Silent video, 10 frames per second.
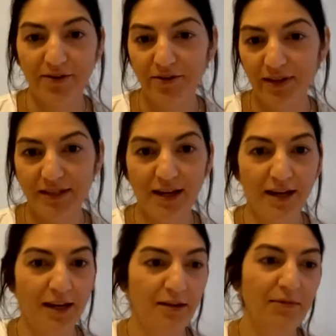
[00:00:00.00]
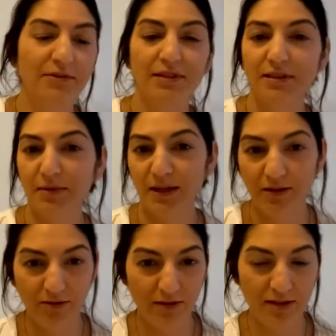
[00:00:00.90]
all the time, you sleep on it
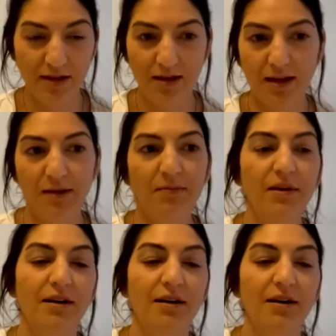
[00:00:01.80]
all the time.